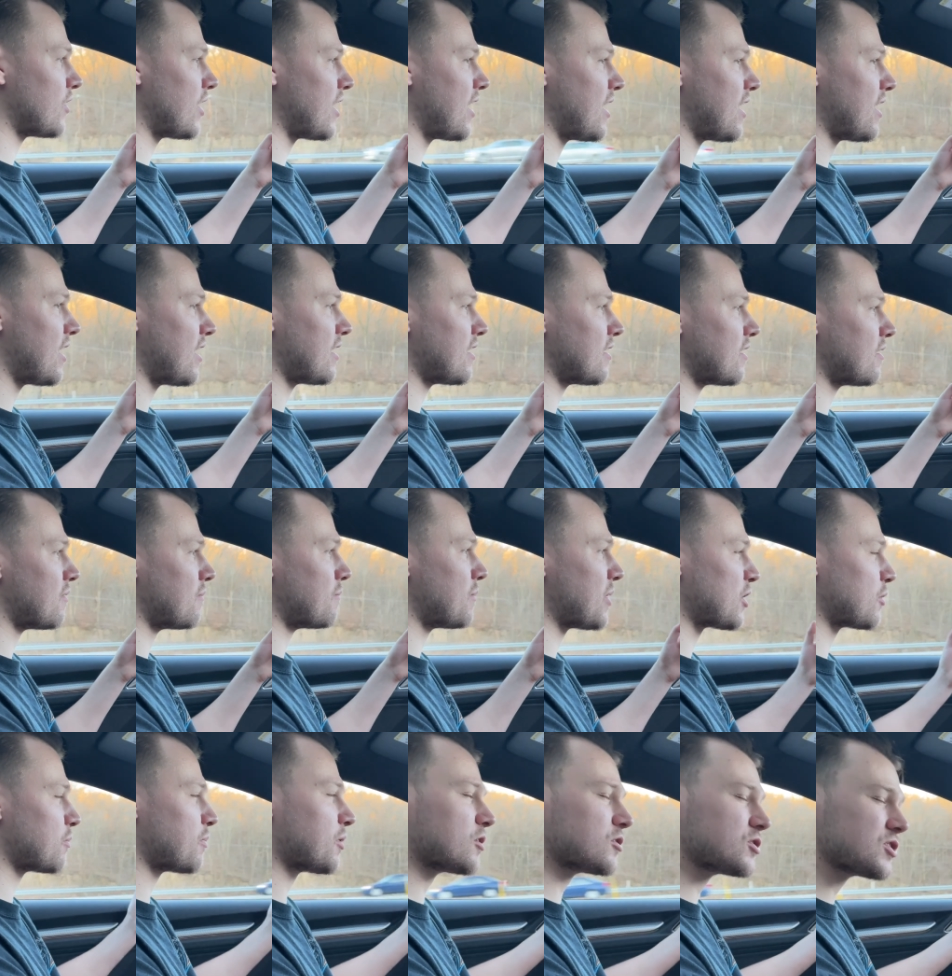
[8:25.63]
a
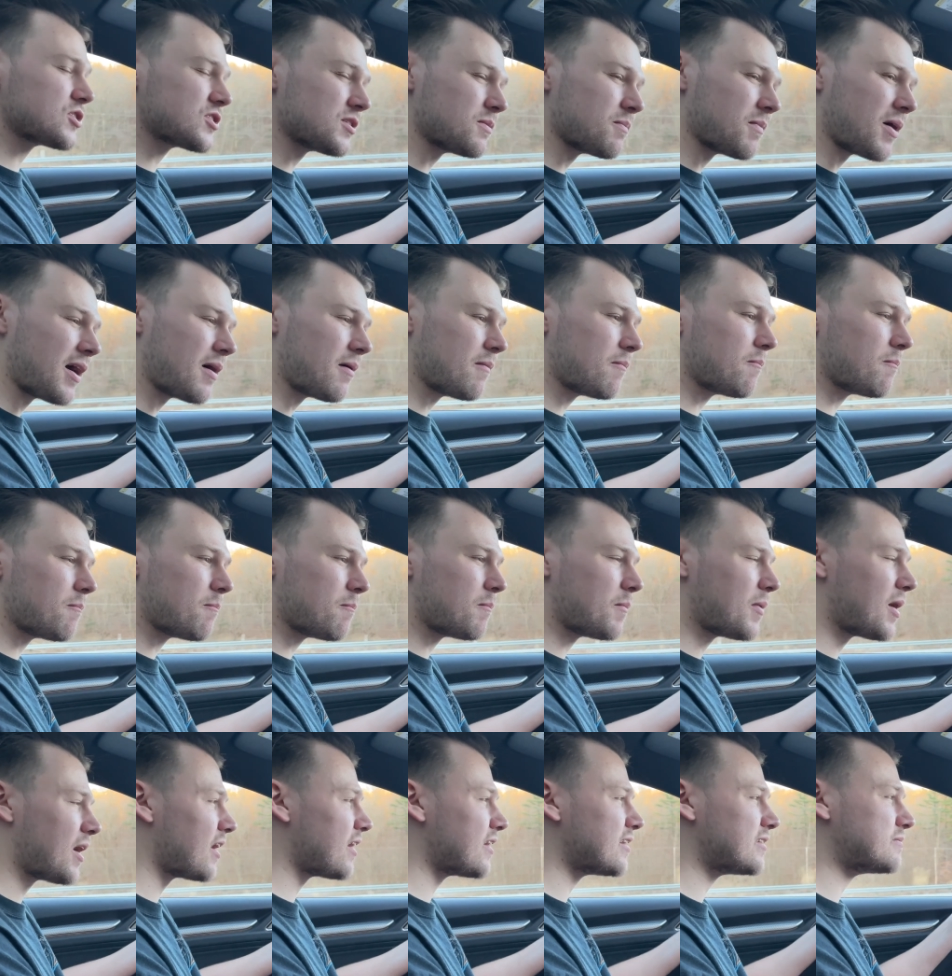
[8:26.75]
better purchase in
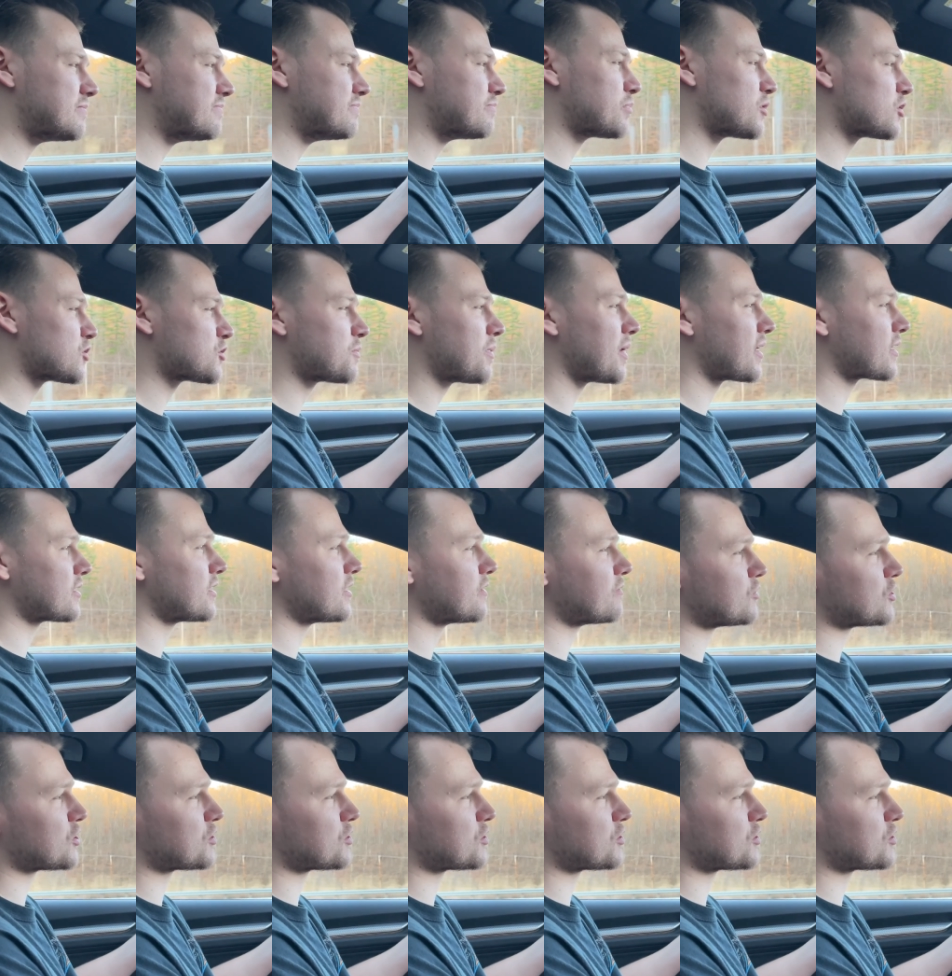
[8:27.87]
my perspective,